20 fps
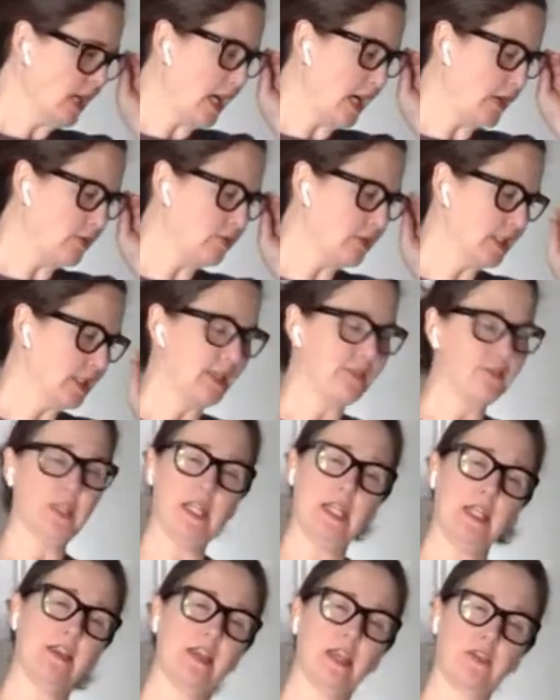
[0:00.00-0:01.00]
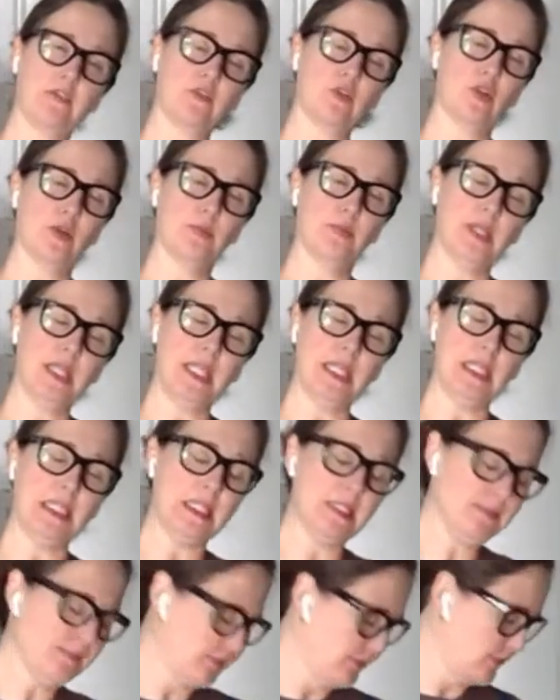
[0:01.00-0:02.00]
I would give anything for a
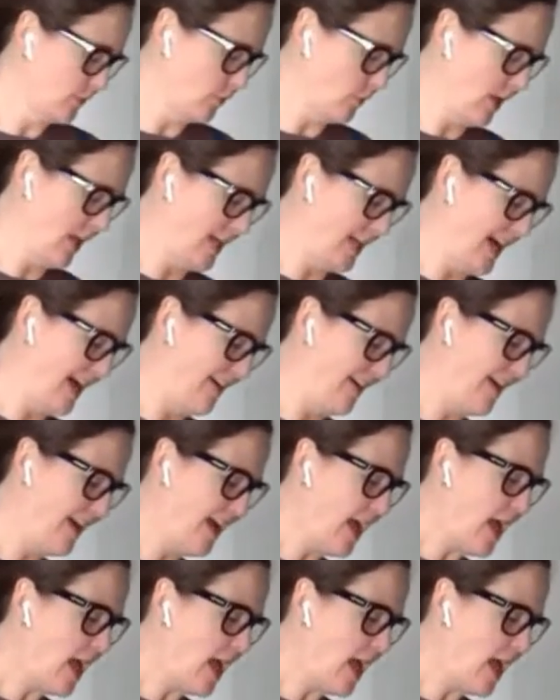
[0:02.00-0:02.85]
pea right now.